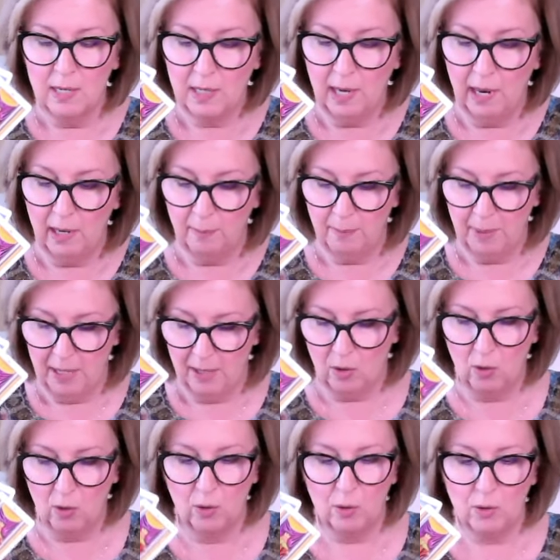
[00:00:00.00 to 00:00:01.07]
Ten of
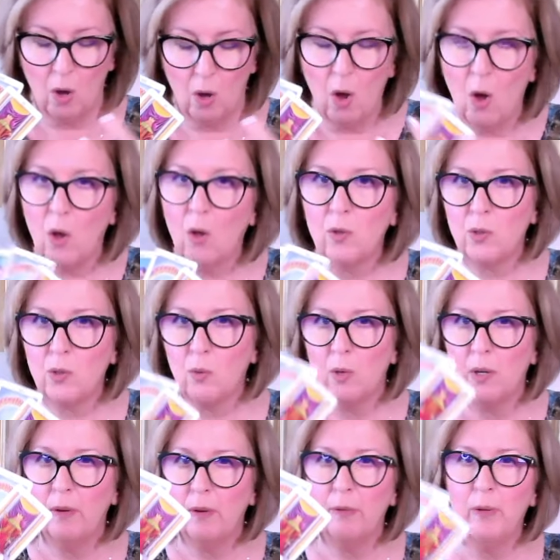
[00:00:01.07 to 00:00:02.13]
Pentacles, all
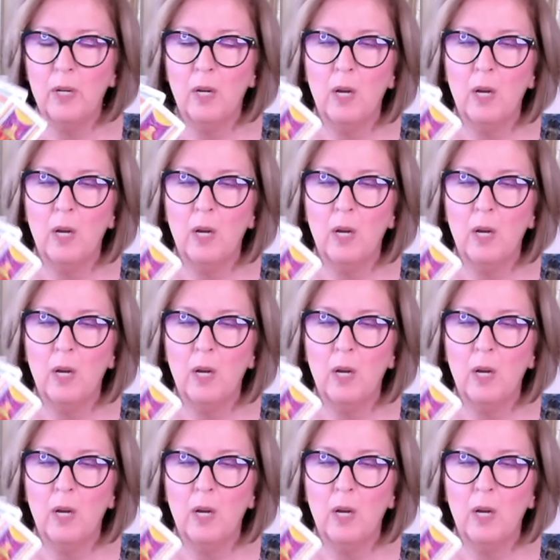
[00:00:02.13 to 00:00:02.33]
sort of